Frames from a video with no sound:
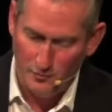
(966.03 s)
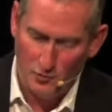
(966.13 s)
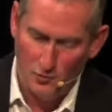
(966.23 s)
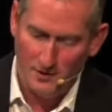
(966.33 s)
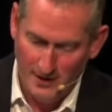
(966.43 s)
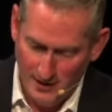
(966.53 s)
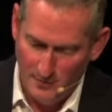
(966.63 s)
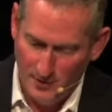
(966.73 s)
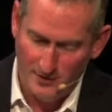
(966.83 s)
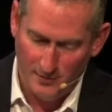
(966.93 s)
brought
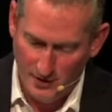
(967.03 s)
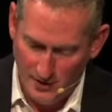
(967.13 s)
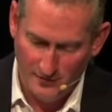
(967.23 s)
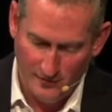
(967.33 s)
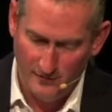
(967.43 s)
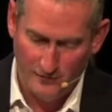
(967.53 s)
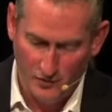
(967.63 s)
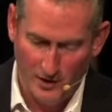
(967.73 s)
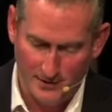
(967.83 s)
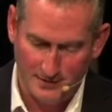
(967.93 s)
near by the blood of
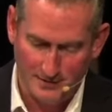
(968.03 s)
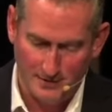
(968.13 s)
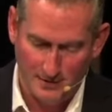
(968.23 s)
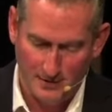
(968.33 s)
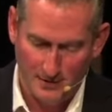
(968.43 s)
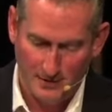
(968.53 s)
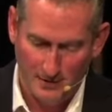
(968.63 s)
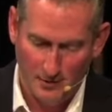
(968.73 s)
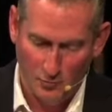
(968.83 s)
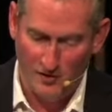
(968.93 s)
Christ.
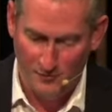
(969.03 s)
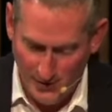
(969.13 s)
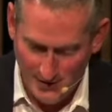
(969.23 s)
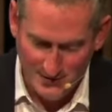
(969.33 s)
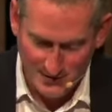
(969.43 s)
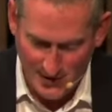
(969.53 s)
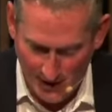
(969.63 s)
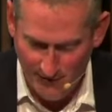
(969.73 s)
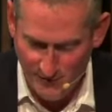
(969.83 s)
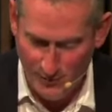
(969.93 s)
We've been
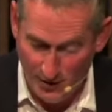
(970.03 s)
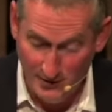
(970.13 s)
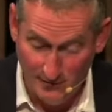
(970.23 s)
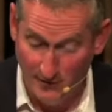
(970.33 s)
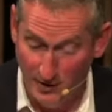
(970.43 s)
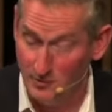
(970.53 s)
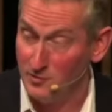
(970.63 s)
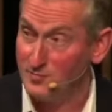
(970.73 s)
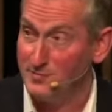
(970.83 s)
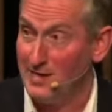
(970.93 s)
saved by divine
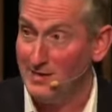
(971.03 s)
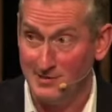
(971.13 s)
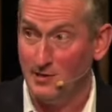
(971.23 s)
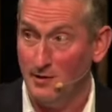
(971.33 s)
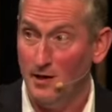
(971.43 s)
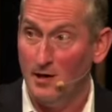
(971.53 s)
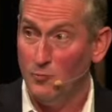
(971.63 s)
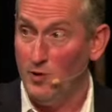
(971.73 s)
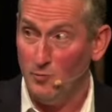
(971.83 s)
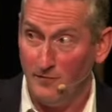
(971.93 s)
hospitality.
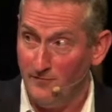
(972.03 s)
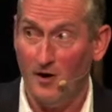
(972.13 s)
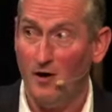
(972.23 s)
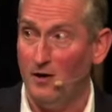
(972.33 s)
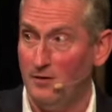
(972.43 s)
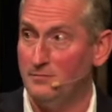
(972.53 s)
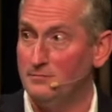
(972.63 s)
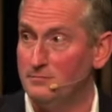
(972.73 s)
We were far.